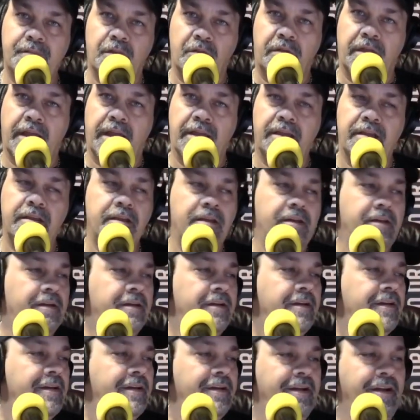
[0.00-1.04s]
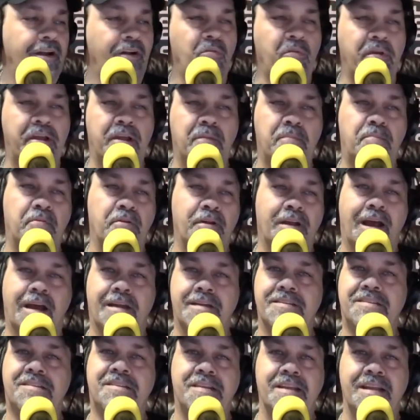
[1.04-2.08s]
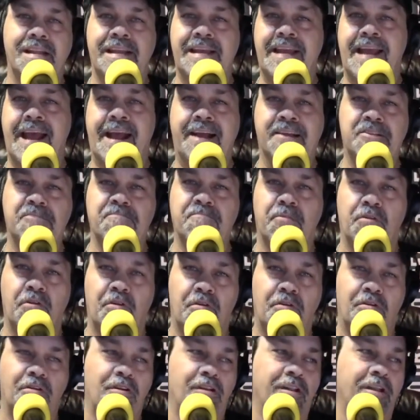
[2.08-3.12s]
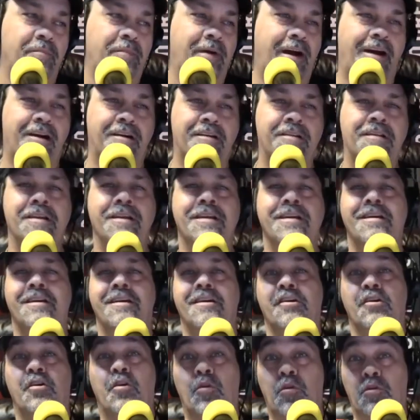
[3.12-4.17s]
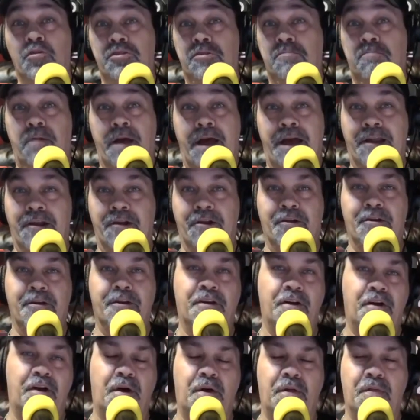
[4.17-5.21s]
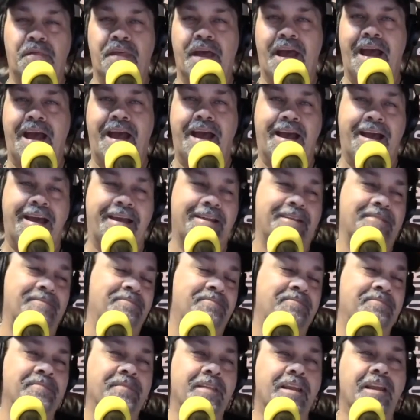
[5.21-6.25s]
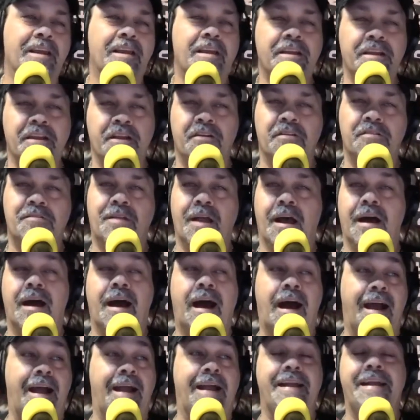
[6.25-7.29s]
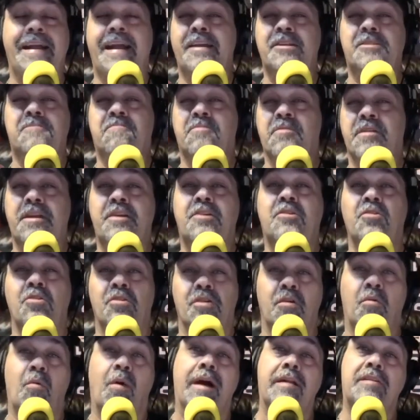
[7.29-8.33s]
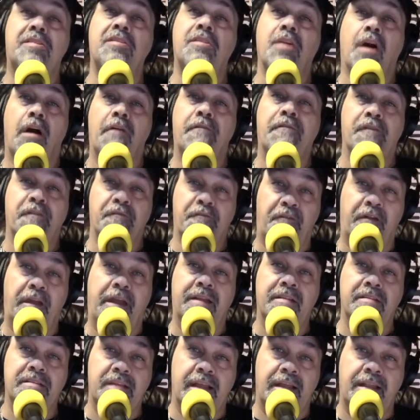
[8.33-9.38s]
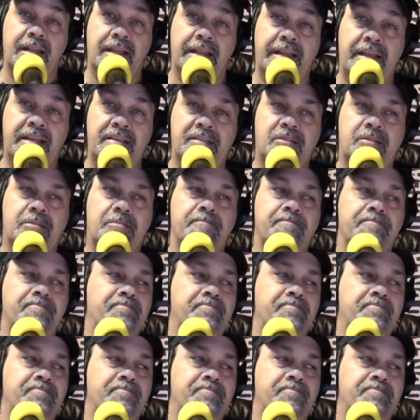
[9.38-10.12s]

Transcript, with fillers: Okay? You know, we could put out a silly-ass poll about who's better and all that. And, you know, it's pretty cool to watch Dolphin fans at least